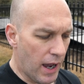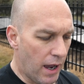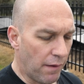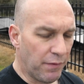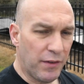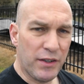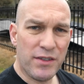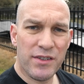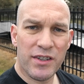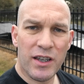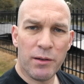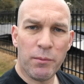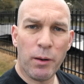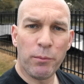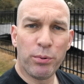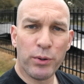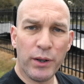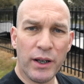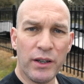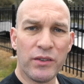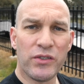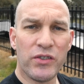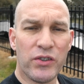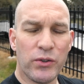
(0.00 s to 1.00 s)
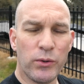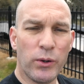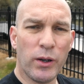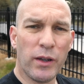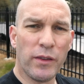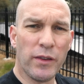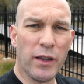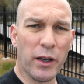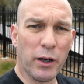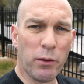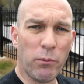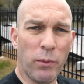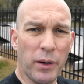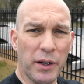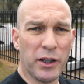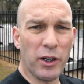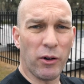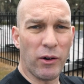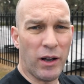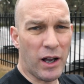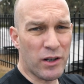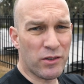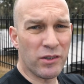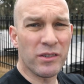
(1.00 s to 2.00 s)
This time I put into it that I want to
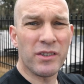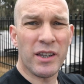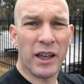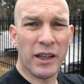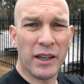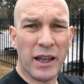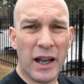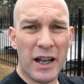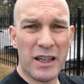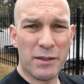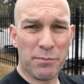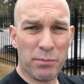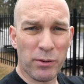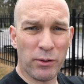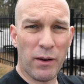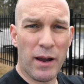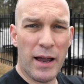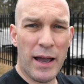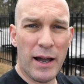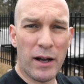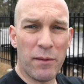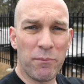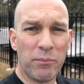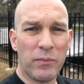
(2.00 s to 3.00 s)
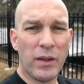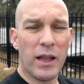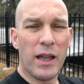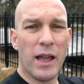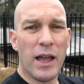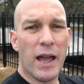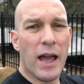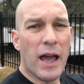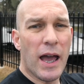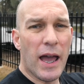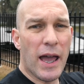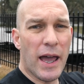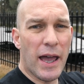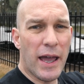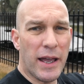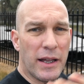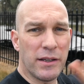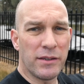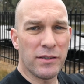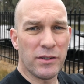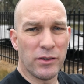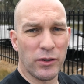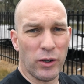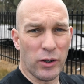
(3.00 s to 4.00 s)
go 110 k's per hour
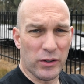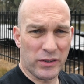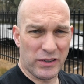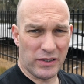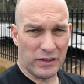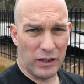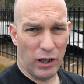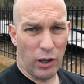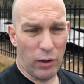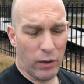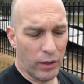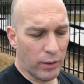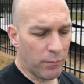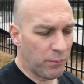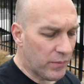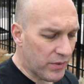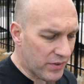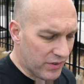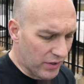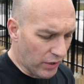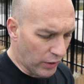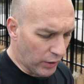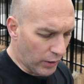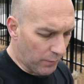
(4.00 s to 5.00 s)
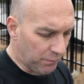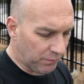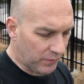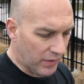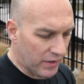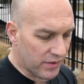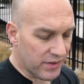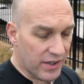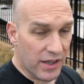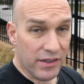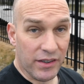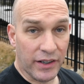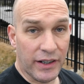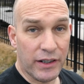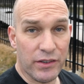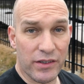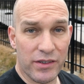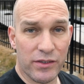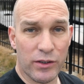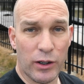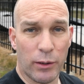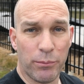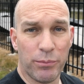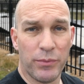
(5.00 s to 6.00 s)
and not slower. So it says I need to
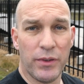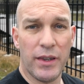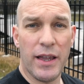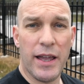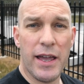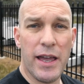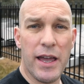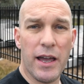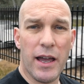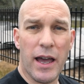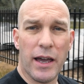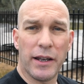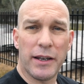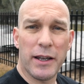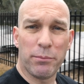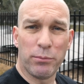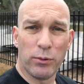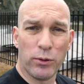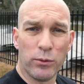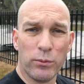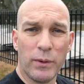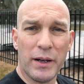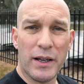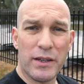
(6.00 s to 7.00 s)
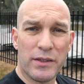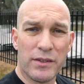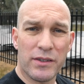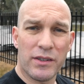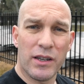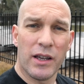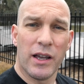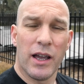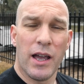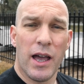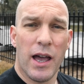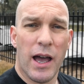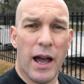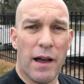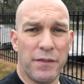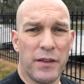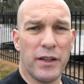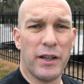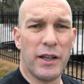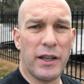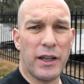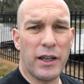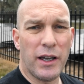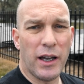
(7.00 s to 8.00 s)
stop there at Airport West at
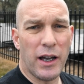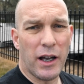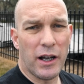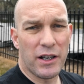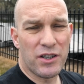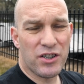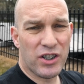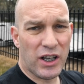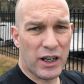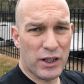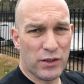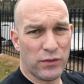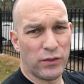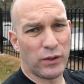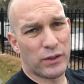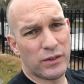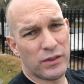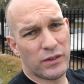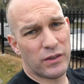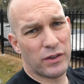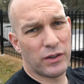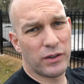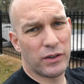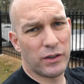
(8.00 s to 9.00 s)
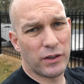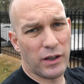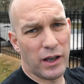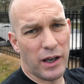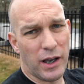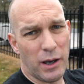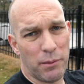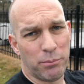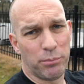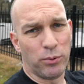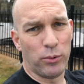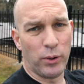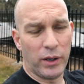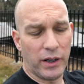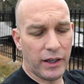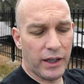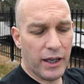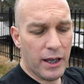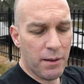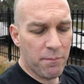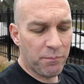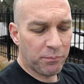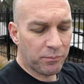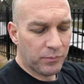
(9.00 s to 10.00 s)
the Charge Fox point
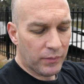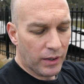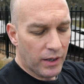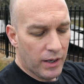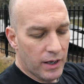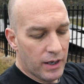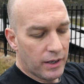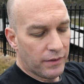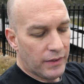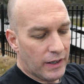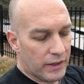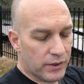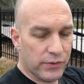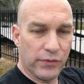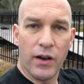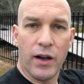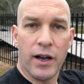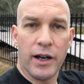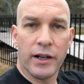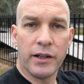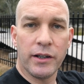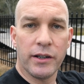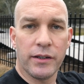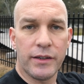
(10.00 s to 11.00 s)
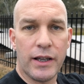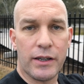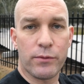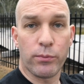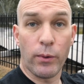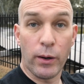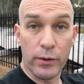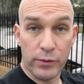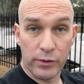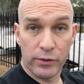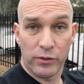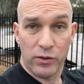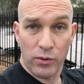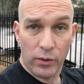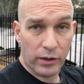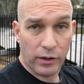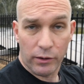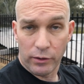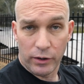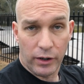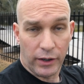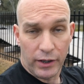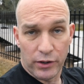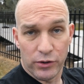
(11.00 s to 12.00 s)
again. That's fine. That's what I was going
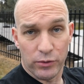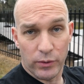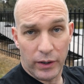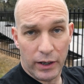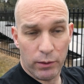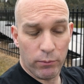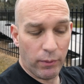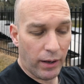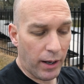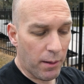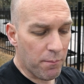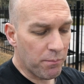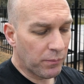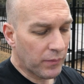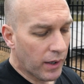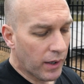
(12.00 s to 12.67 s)
to do anyway.